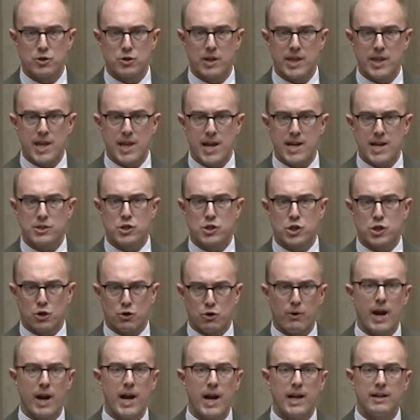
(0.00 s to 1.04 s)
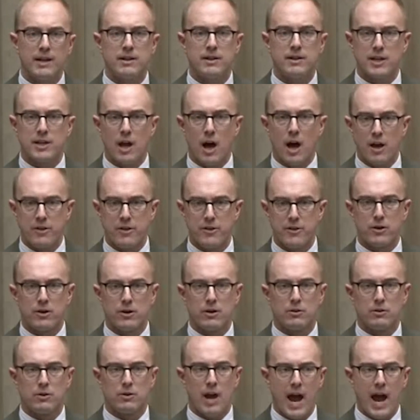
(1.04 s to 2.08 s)
or did they degrade the
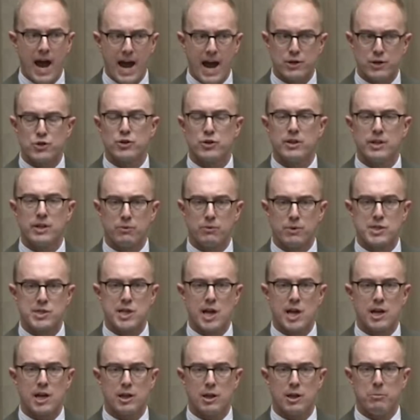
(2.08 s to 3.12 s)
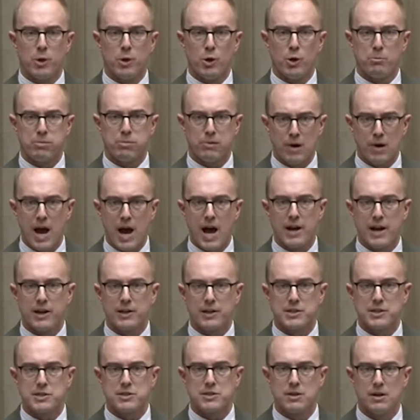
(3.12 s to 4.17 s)
other actually recyclable
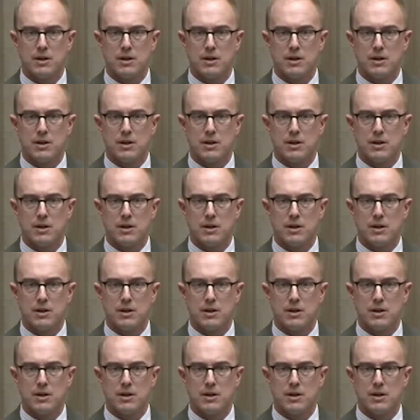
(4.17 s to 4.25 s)
products